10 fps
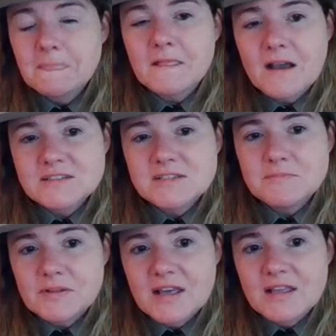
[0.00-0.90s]

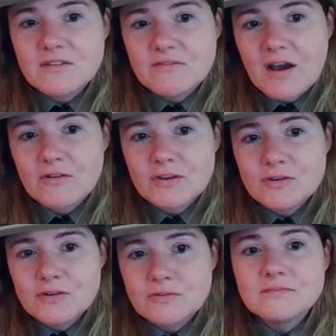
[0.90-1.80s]
contemplate the
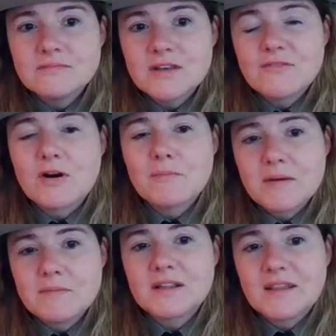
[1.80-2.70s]
value of our
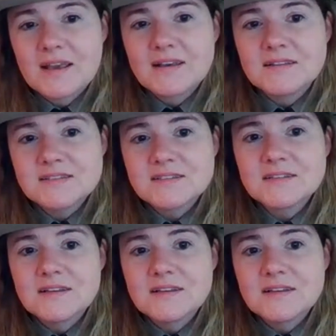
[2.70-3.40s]
public lands